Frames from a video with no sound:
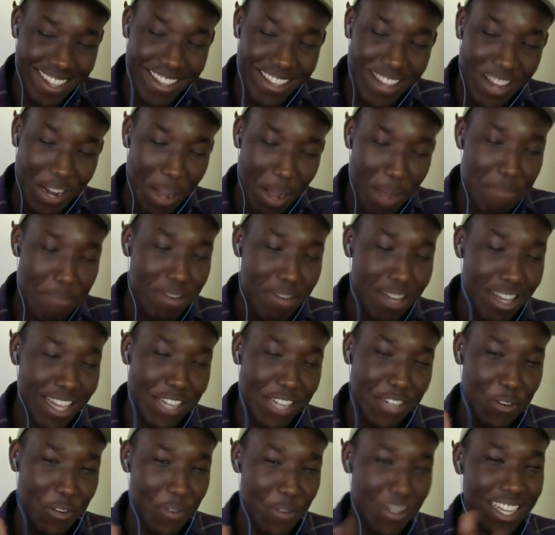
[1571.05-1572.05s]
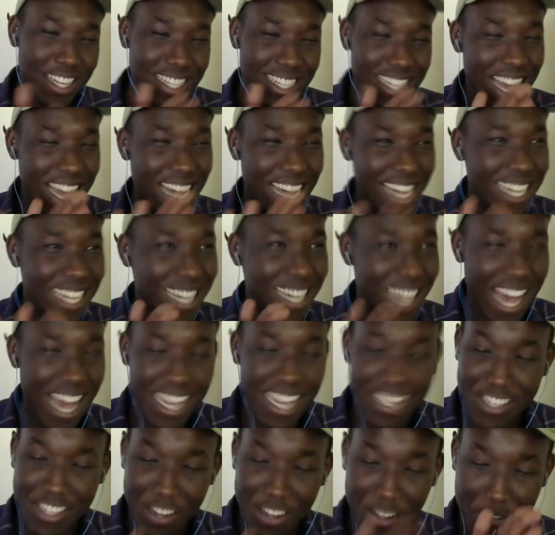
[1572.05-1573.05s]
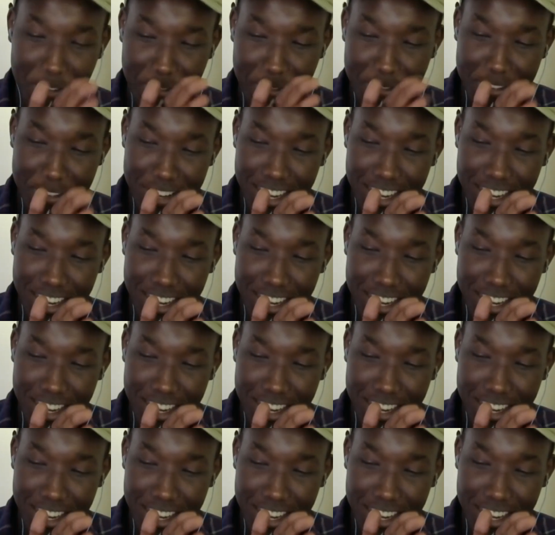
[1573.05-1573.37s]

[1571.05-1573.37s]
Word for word: the company that you're with, because that stuff,